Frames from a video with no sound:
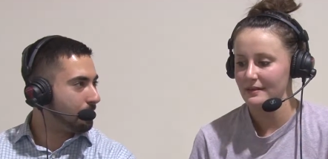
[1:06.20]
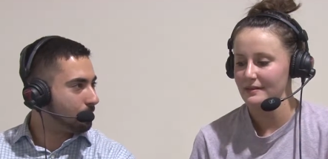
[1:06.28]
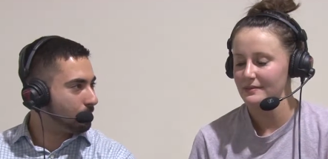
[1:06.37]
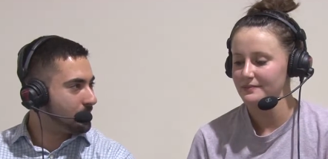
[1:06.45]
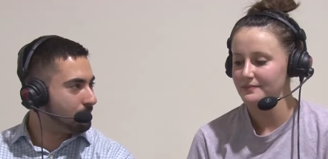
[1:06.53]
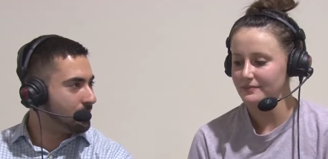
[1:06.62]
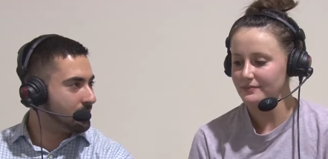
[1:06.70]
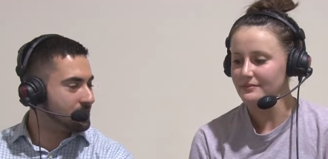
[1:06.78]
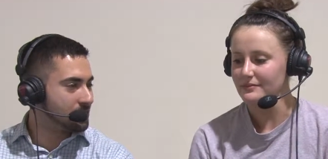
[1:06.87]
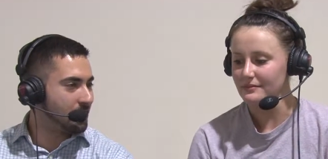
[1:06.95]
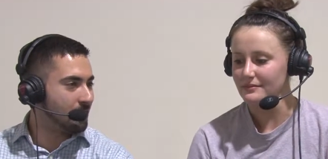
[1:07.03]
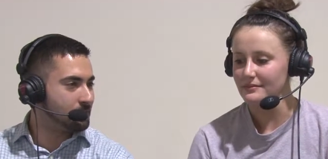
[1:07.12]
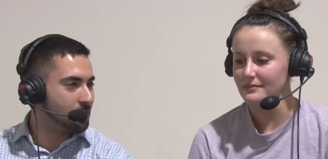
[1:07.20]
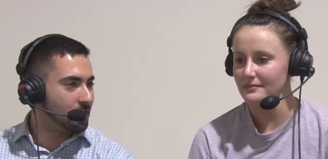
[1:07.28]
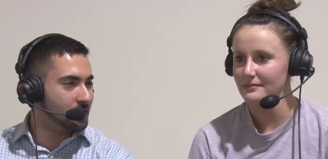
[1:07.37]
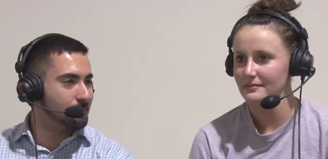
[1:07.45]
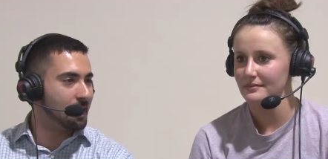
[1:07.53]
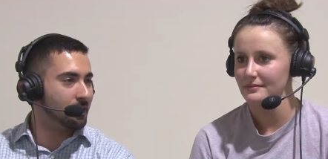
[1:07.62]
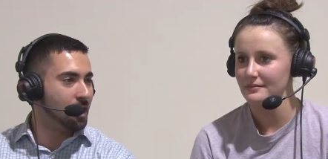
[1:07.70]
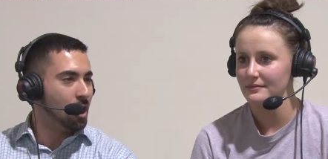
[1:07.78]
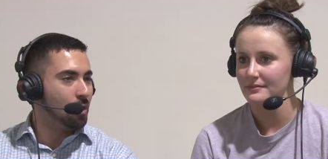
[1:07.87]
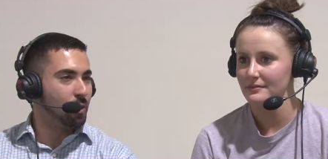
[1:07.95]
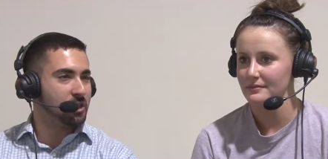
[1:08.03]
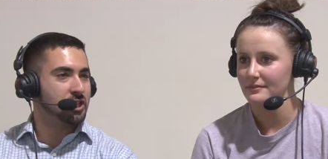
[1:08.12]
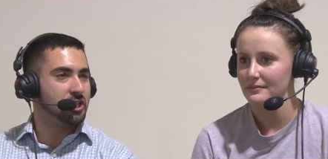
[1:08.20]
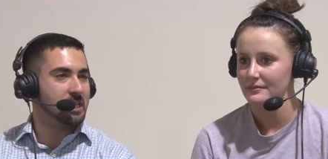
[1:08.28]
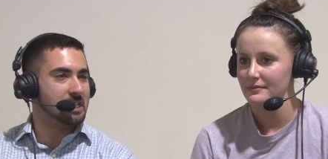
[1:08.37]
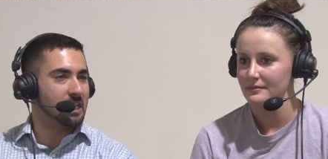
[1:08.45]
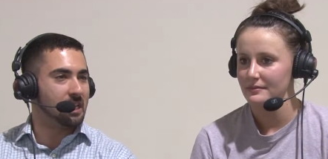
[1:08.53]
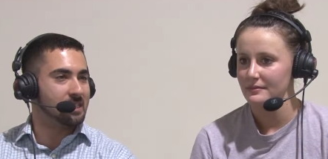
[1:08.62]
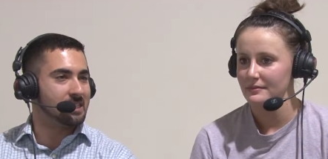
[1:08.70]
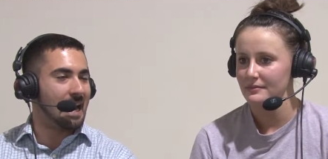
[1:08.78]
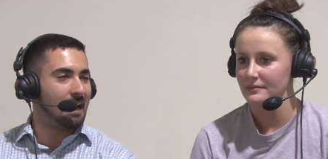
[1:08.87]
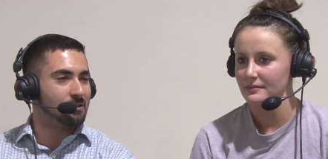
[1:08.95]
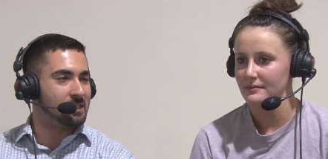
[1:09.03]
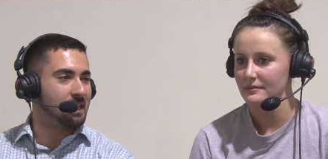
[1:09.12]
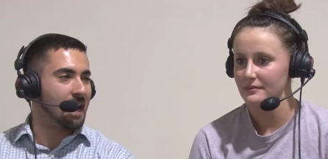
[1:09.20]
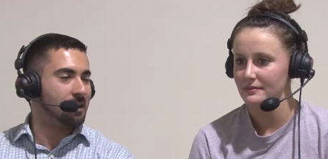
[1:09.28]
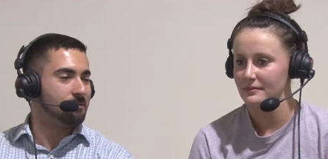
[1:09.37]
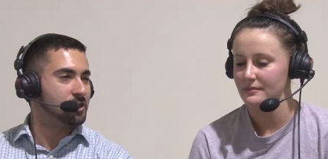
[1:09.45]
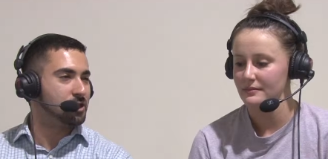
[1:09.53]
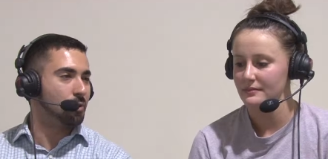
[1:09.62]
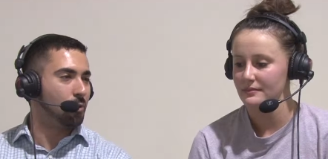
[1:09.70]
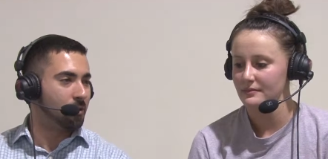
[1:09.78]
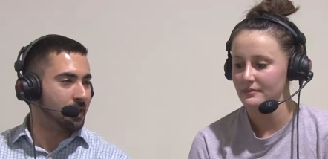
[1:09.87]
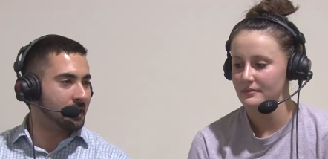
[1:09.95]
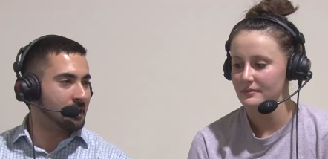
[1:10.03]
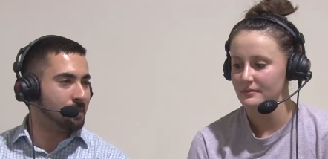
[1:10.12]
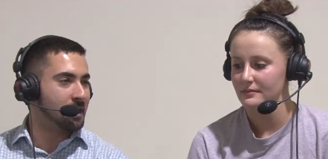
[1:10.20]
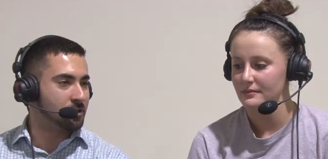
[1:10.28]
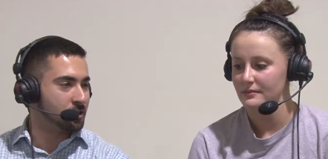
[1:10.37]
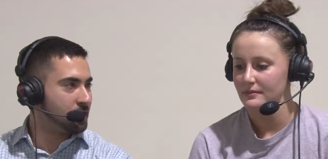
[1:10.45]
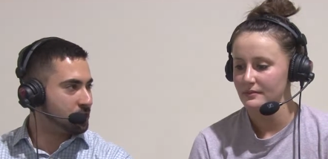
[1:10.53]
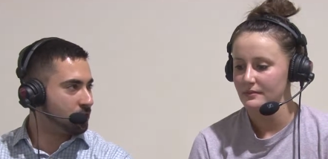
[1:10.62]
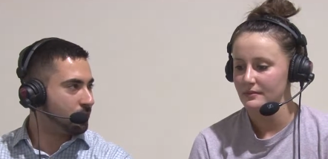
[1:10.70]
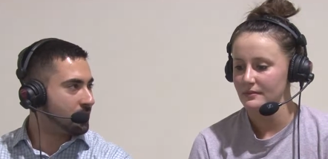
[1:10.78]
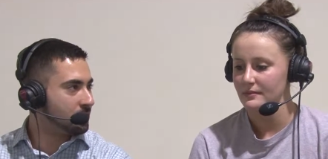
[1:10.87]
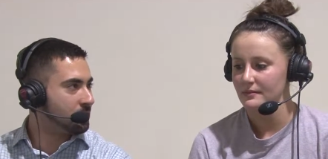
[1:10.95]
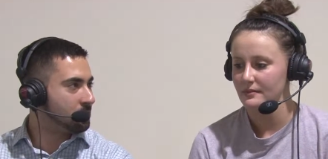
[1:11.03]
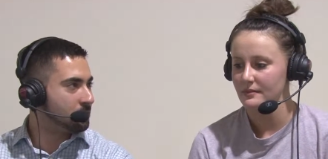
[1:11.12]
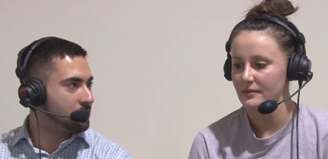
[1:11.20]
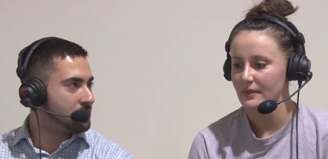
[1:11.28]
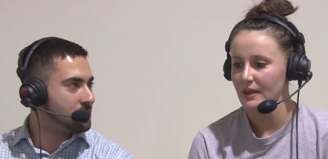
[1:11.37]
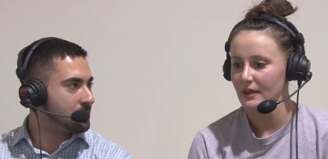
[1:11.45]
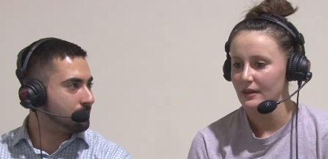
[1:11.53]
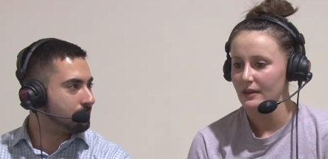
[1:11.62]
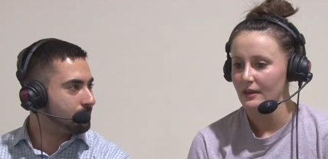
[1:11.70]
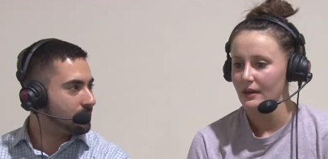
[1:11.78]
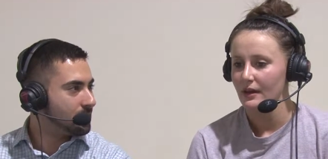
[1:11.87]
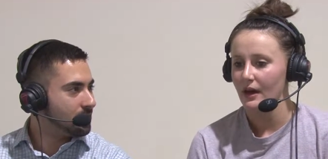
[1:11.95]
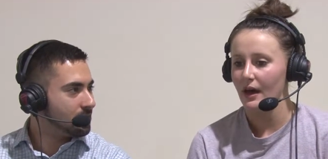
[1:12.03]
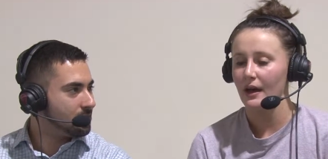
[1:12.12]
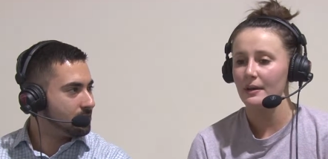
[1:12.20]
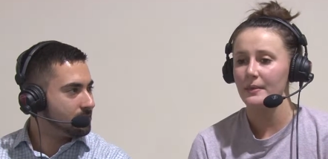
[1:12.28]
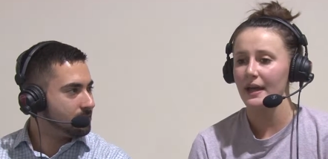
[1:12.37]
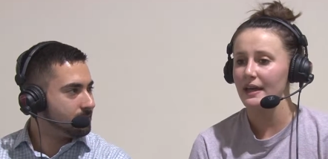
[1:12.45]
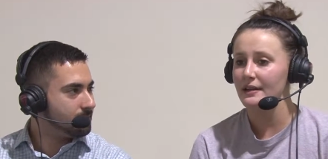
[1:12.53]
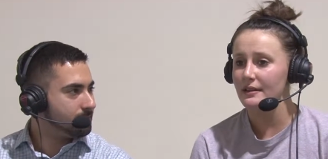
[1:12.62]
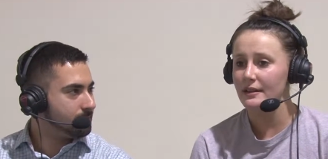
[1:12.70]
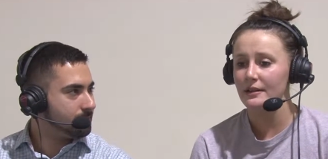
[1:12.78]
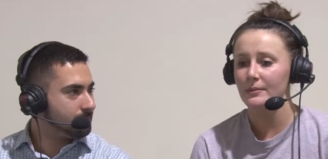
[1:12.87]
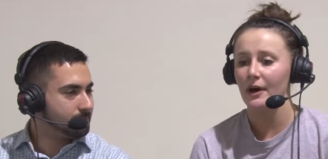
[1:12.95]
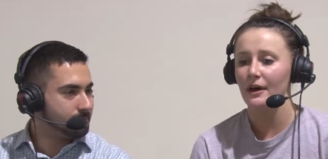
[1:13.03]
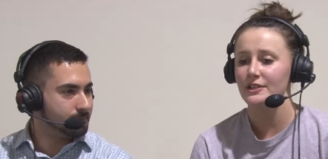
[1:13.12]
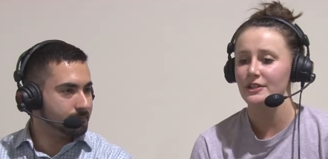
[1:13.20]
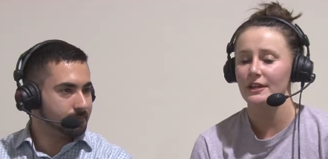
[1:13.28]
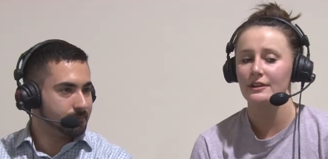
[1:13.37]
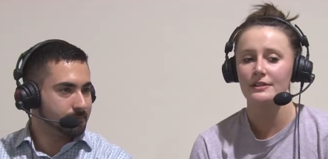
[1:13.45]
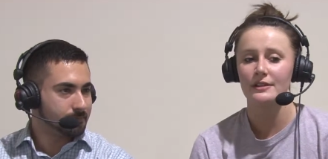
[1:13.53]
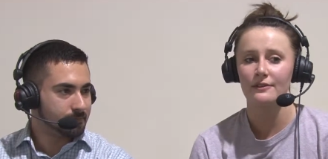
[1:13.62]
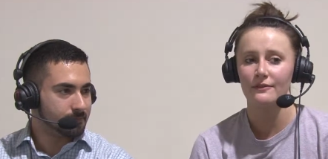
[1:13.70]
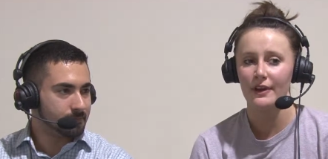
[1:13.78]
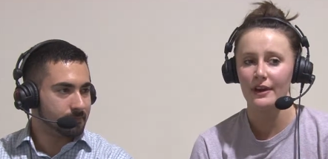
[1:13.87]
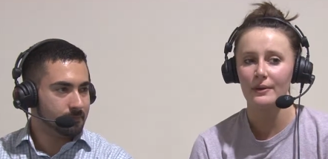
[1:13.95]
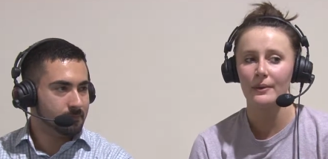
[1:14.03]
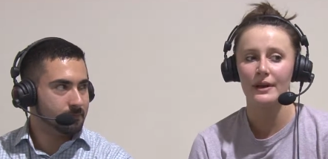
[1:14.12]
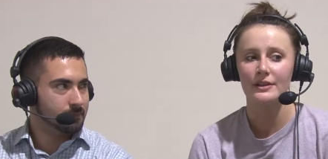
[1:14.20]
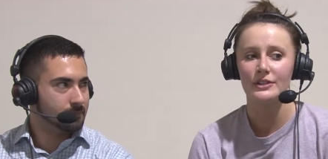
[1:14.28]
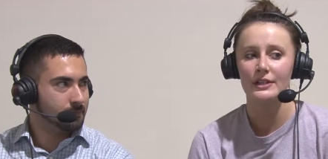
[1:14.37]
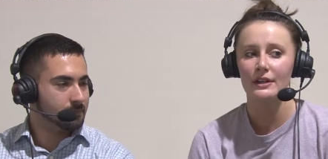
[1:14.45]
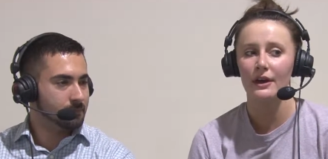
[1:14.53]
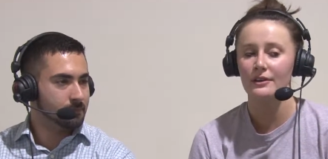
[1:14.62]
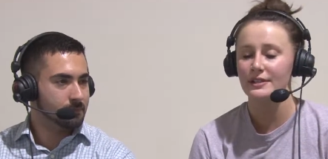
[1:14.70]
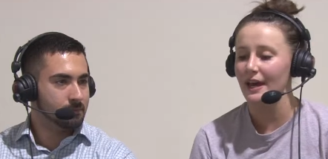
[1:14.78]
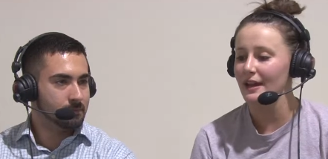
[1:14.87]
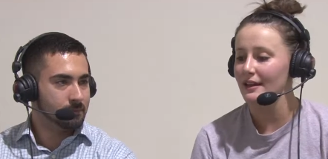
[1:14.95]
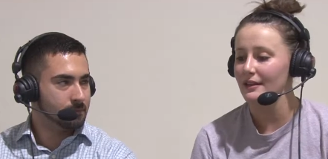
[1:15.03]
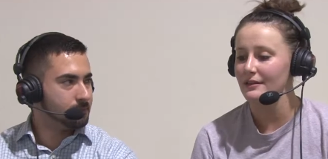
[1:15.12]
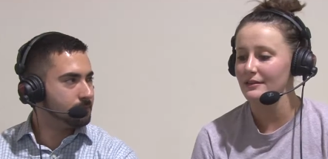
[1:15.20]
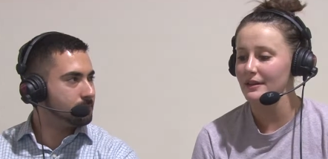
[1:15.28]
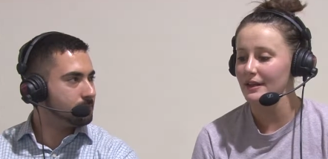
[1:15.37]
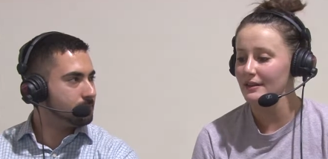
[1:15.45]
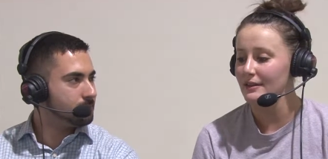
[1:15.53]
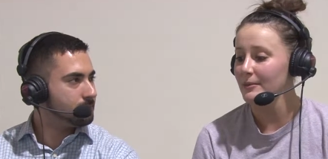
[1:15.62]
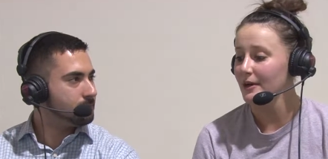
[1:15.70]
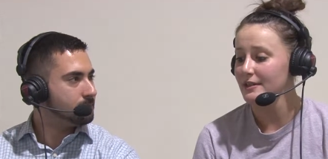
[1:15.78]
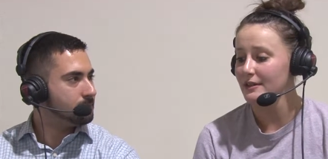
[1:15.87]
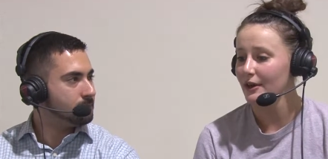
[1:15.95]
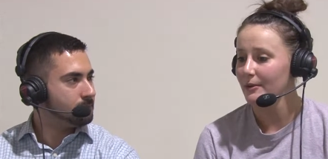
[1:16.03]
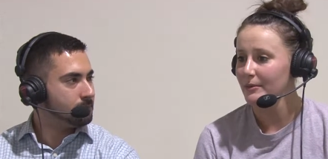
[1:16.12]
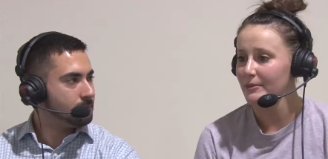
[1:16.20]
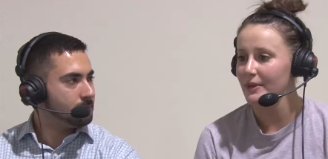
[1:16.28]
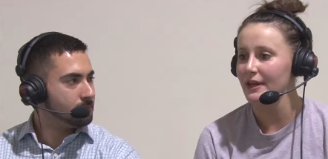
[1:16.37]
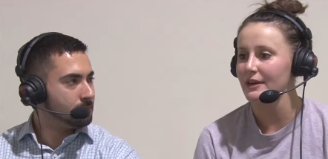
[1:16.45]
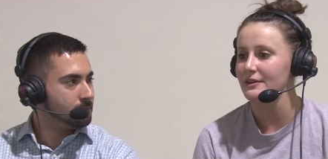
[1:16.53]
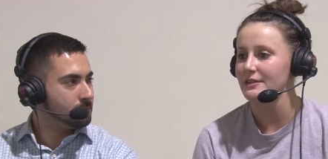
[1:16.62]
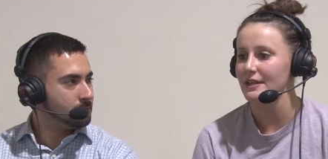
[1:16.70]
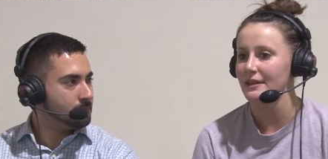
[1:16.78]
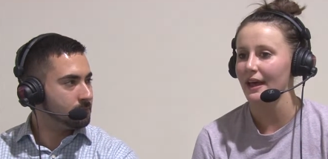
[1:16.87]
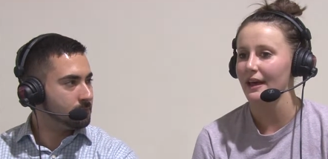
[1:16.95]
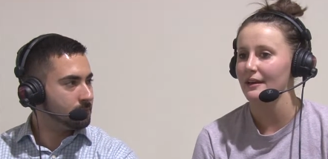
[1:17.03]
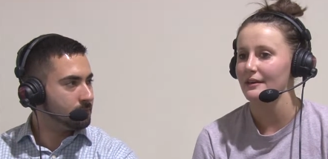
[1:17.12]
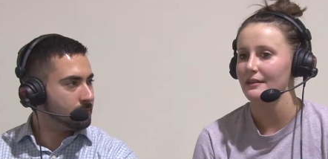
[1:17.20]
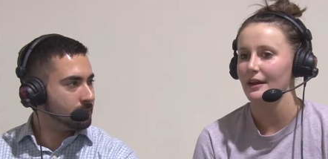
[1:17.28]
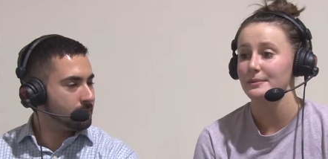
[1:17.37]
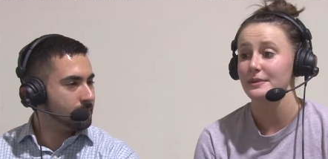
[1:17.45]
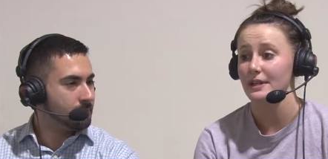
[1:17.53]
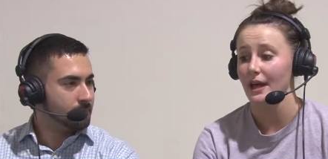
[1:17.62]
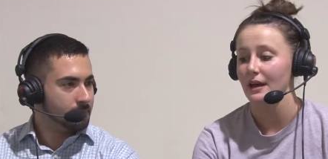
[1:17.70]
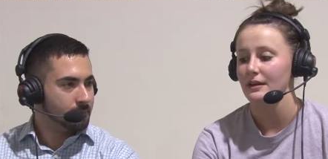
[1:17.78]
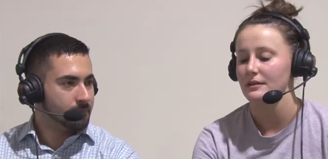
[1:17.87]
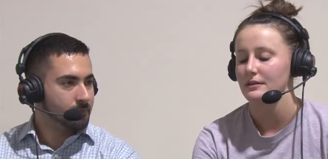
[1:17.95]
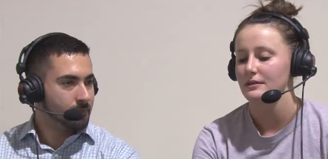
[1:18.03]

Speaker 1: three minutes left. Talk about what she does outside of scoring that makes her such a great leader for this team.
Speaker 2: Um, handling the ball, she handles it very well. She knows how to get the ball to the open players, and that helps a lot.